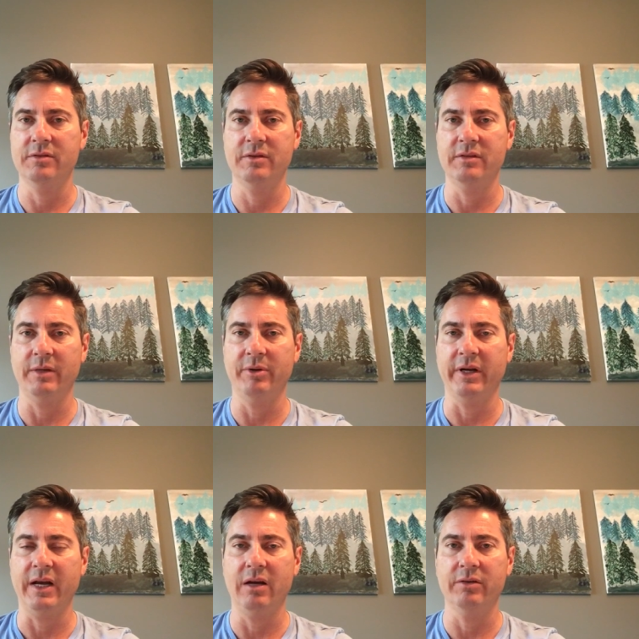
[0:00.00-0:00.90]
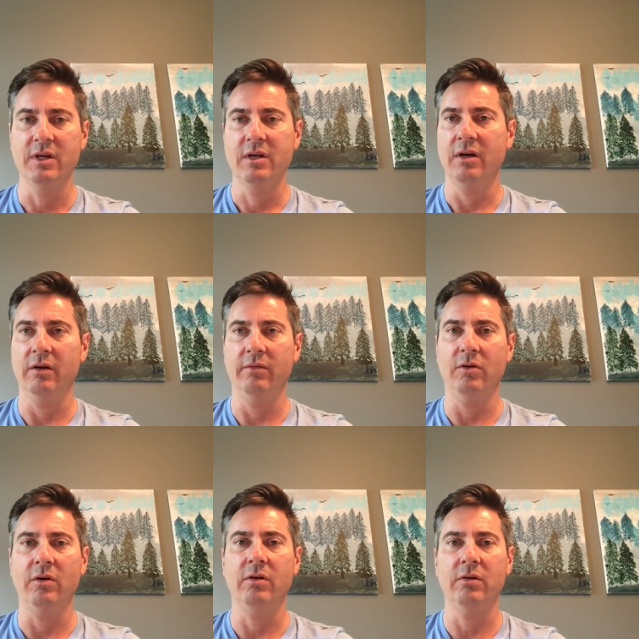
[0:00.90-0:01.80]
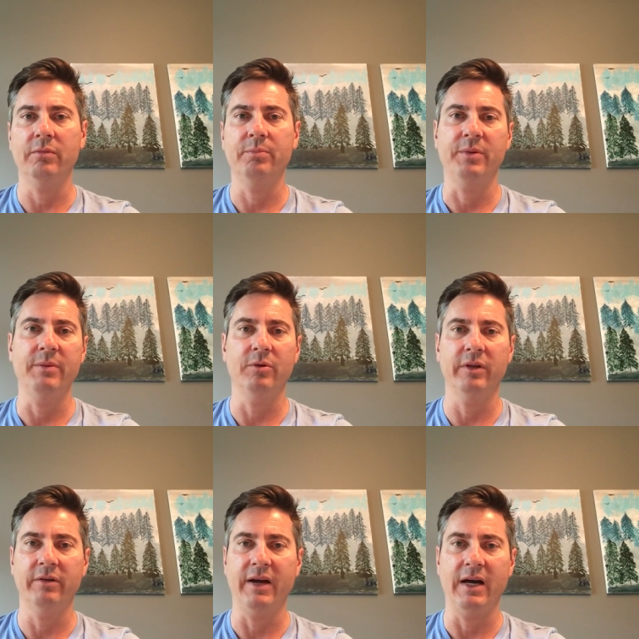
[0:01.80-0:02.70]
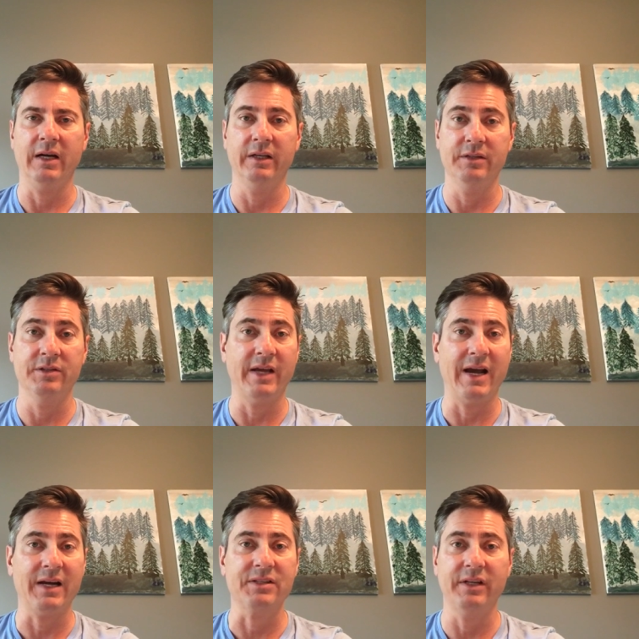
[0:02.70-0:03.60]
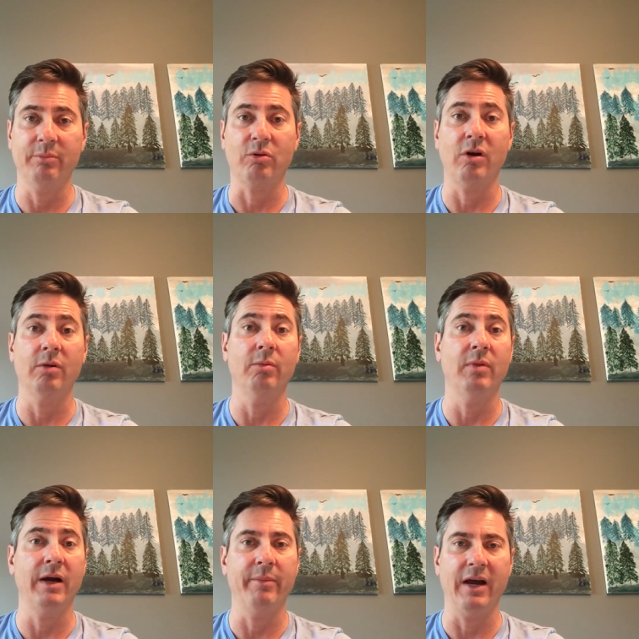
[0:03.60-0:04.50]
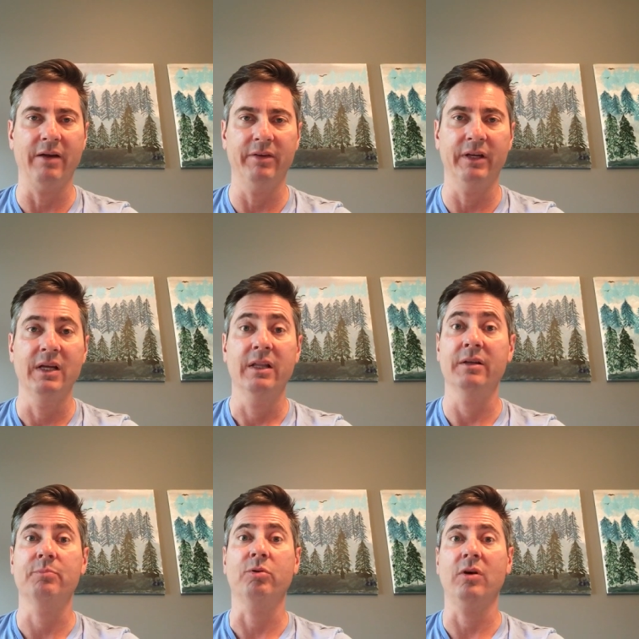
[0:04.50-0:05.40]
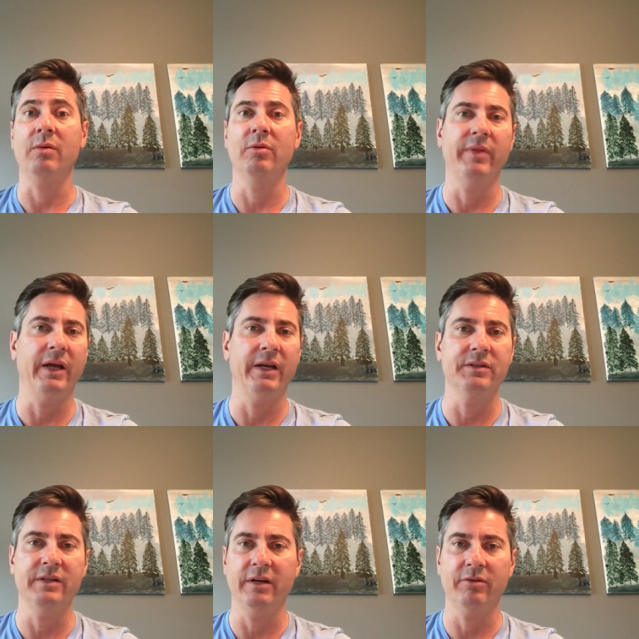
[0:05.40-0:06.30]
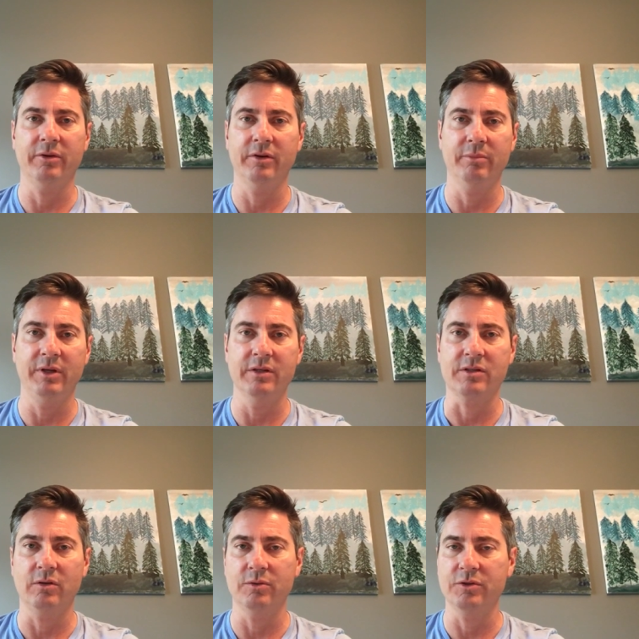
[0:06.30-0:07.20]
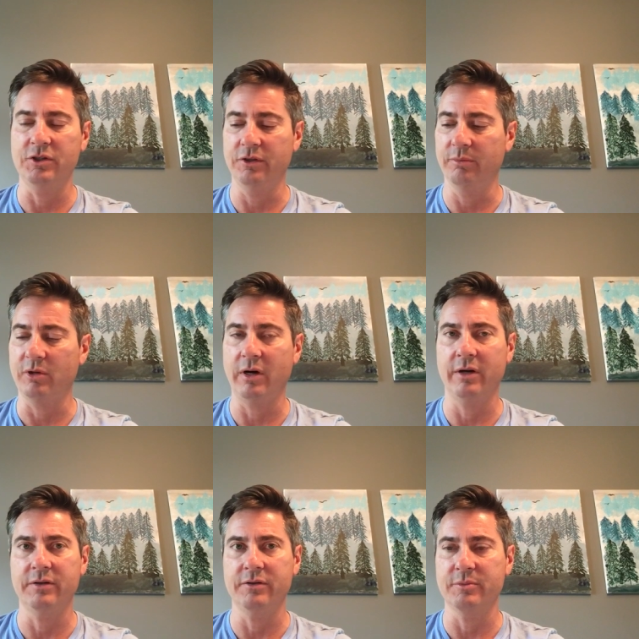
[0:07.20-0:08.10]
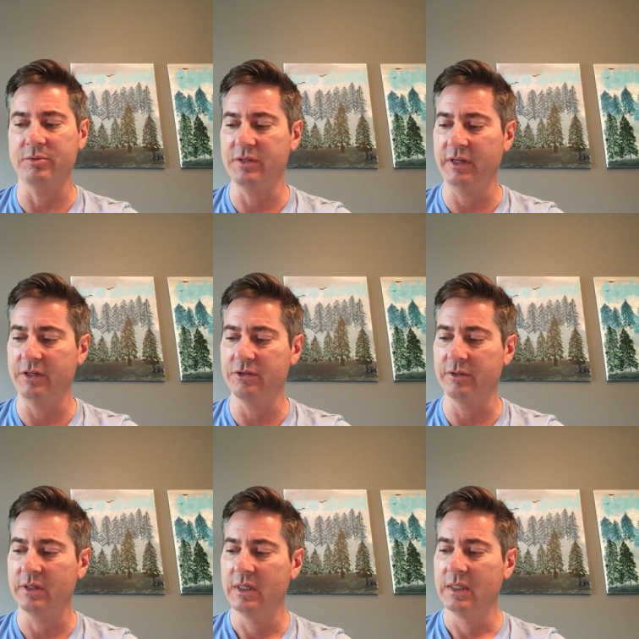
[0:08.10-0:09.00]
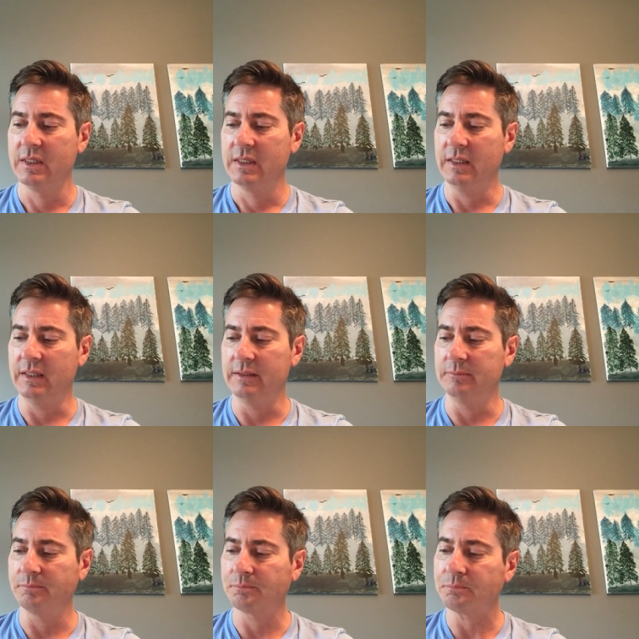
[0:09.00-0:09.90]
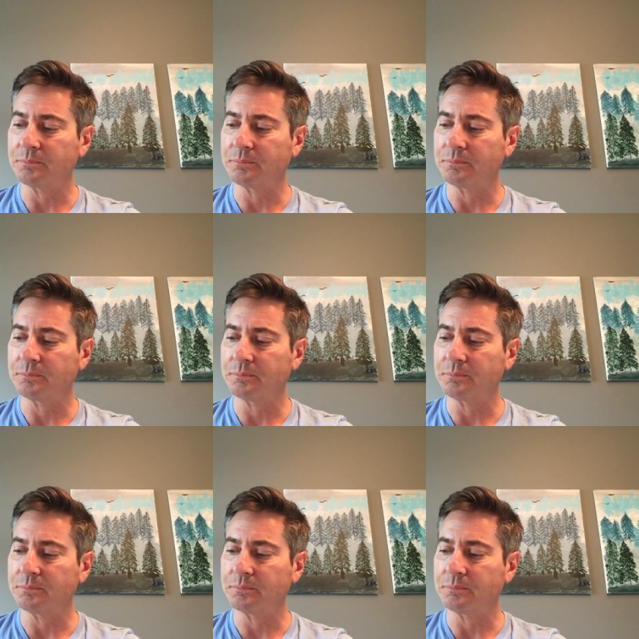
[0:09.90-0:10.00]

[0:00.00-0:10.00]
set up an account of all people that have had the exact same problem I'm having, the problem that is never going to be disclosed to you prior to this procedure. Um,